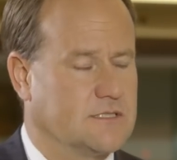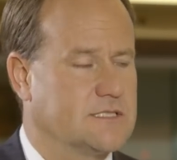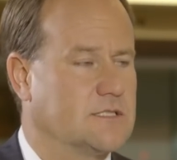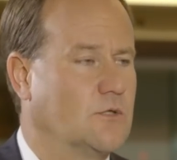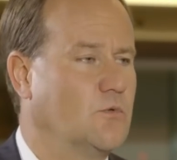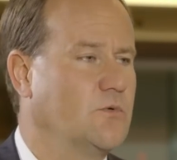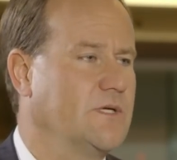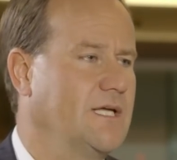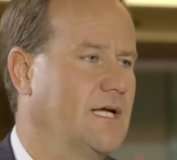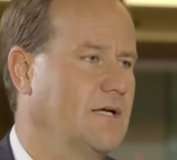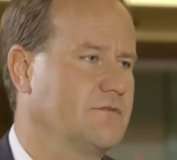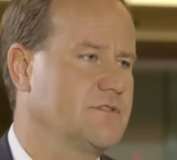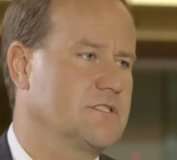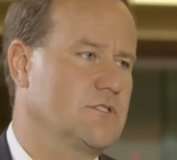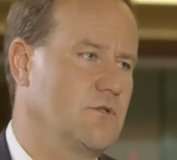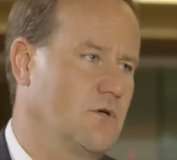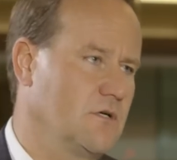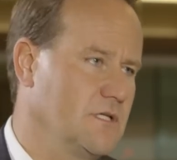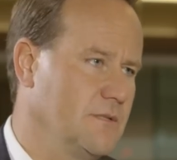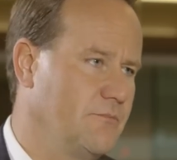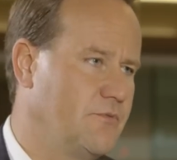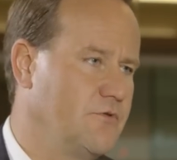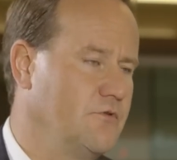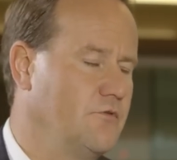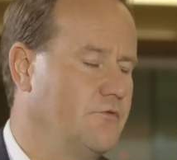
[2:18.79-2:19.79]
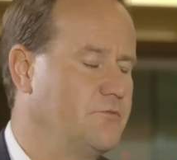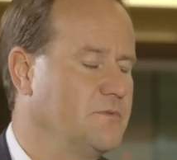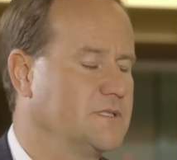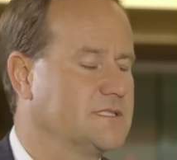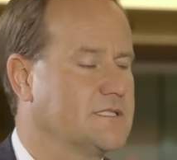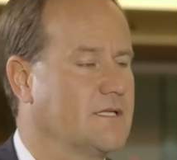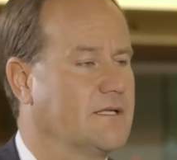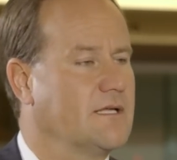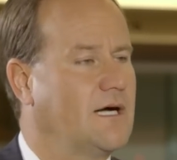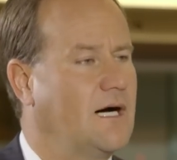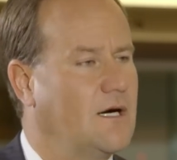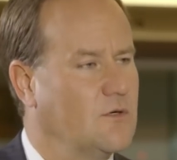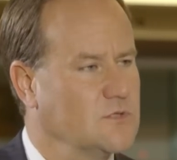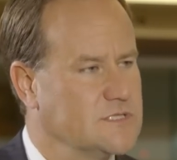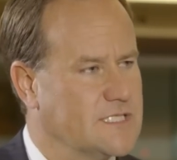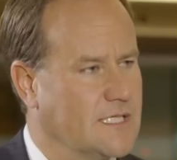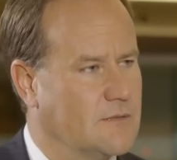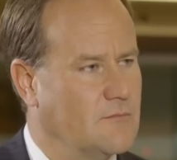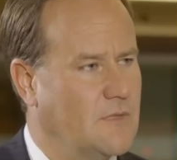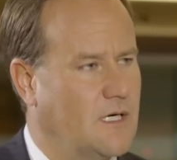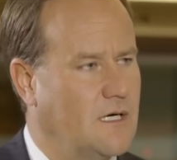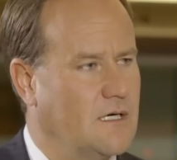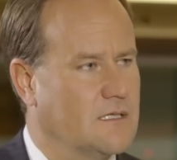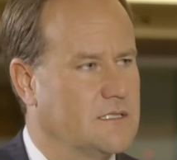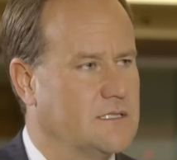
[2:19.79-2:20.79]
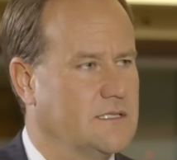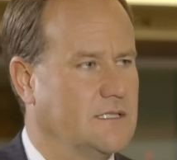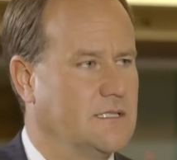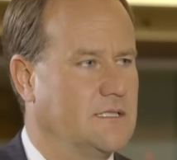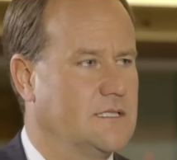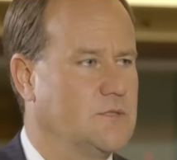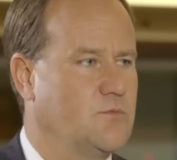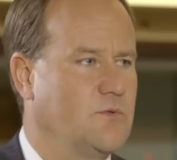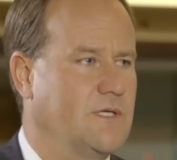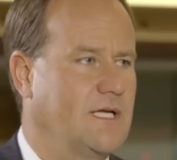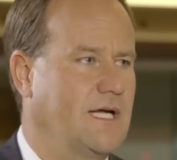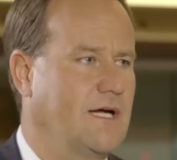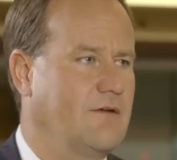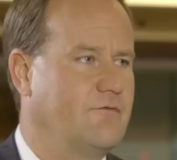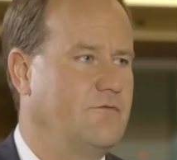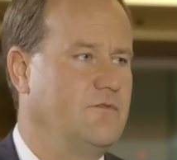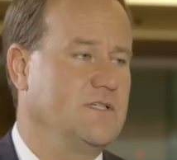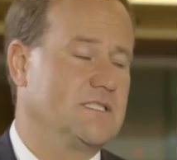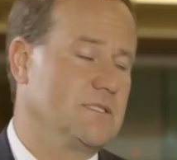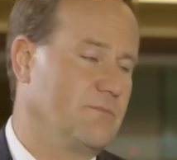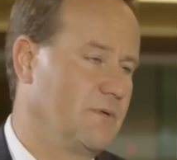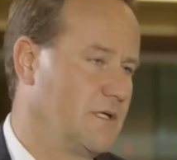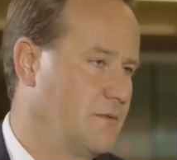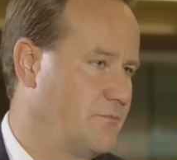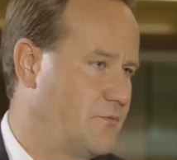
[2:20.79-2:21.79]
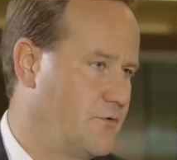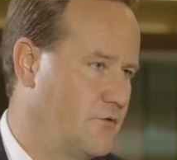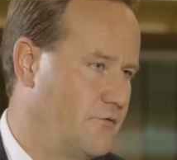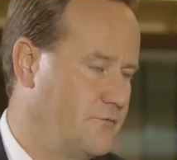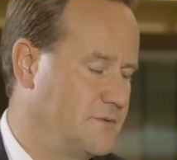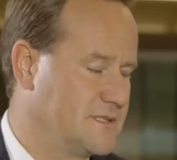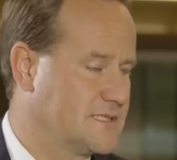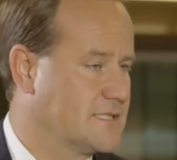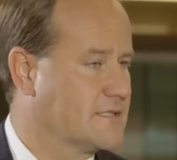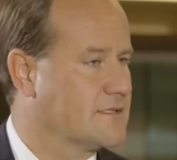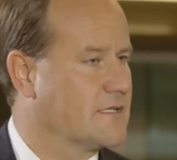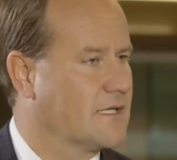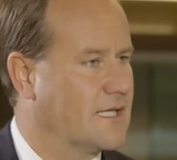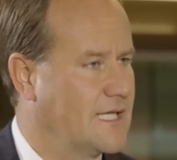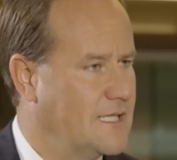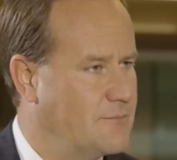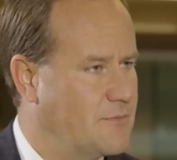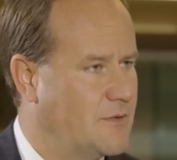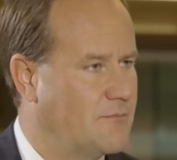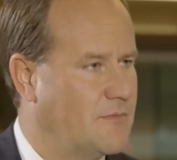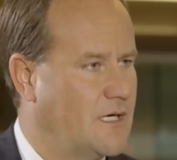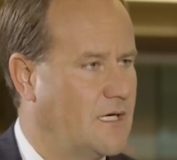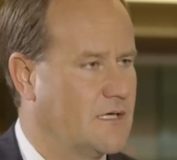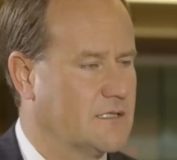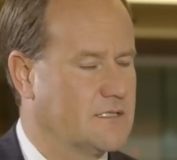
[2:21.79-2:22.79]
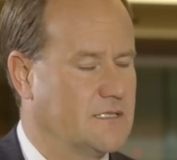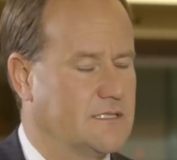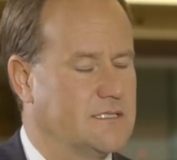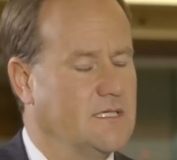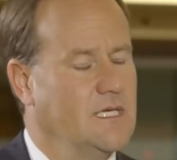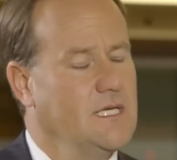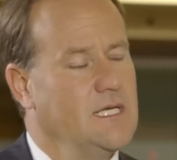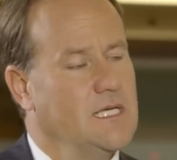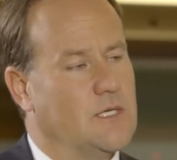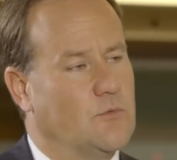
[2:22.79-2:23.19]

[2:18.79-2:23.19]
So we have strong improvements in the housing market, we have visible improvements in the labor market,